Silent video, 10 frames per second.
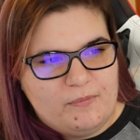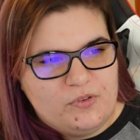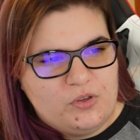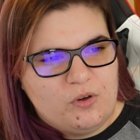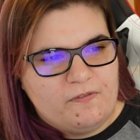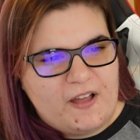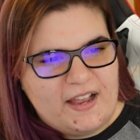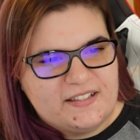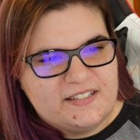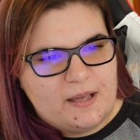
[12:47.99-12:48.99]
You'll
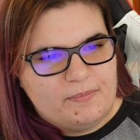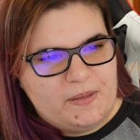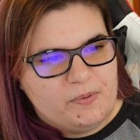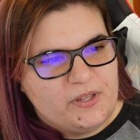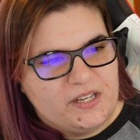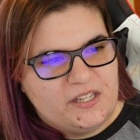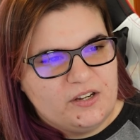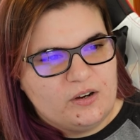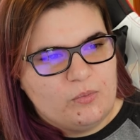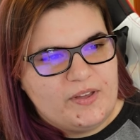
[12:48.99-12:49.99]
find some people in
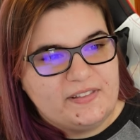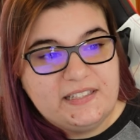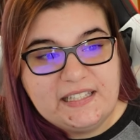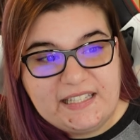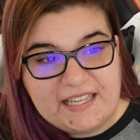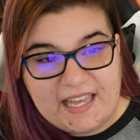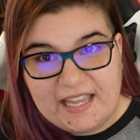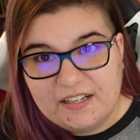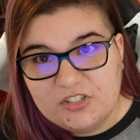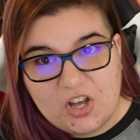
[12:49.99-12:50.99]
here with Lily
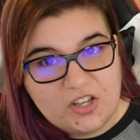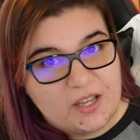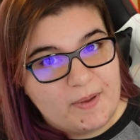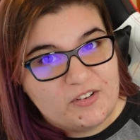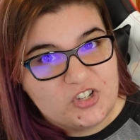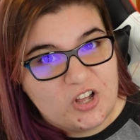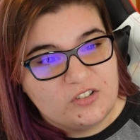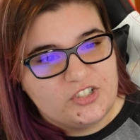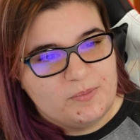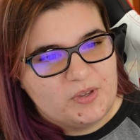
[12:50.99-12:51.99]
King talking about
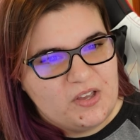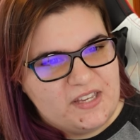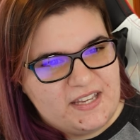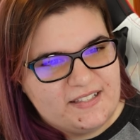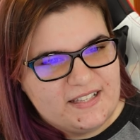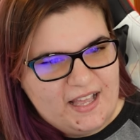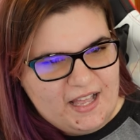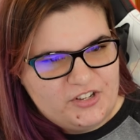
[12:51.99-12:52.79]
chocolate chip cookies,